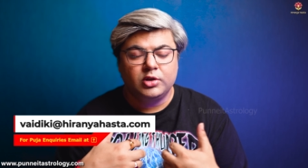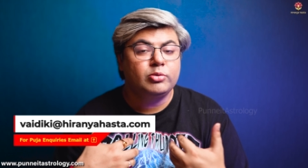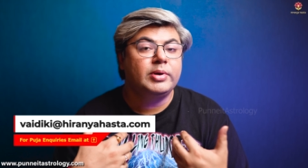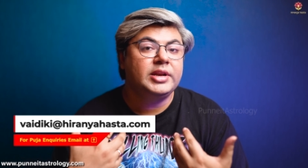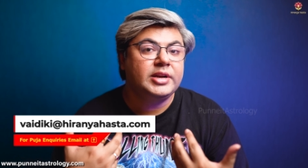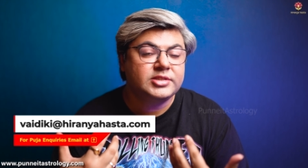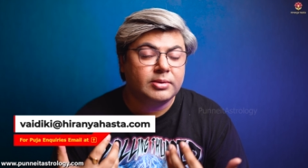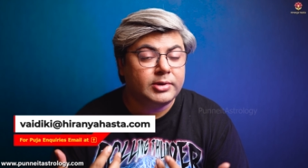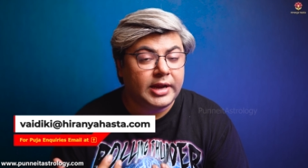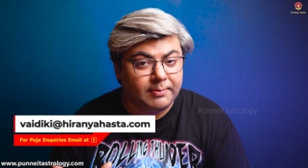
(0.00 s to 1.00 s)
You may need
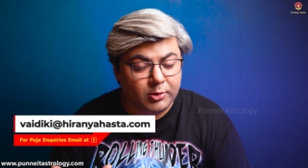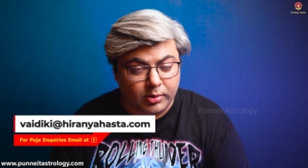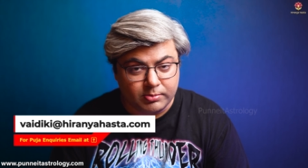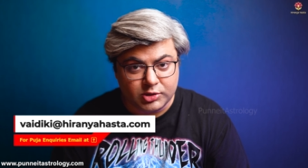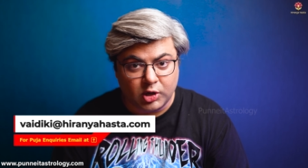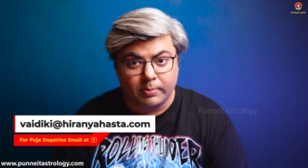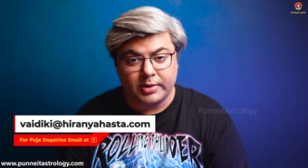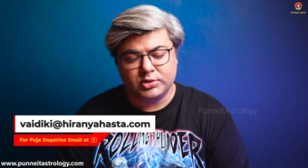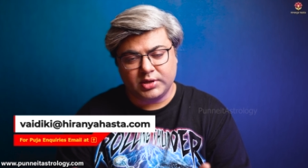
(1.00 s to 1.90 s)
some time to absorb it.